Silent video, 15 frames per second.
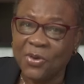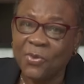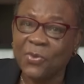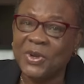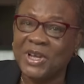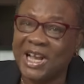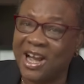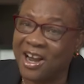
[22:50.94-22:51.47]

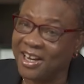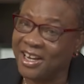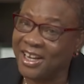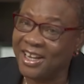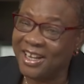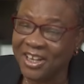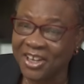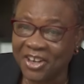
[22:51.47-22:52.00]
We are
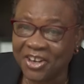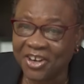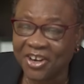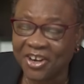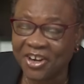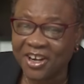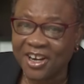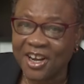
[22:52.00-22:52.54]

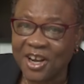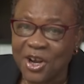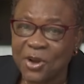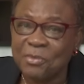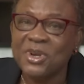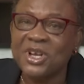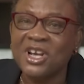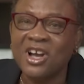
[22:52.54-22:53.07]
here
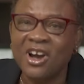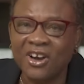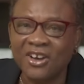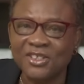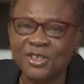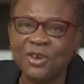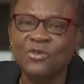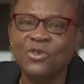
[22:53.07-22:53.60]

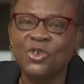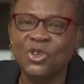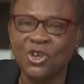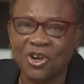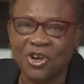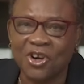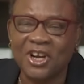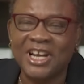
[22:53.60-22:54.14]
because of
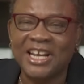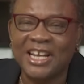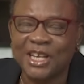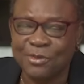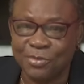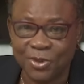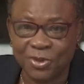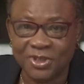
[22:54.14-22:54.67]
your
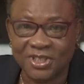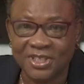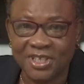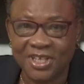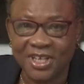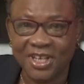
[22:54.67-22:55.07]
input.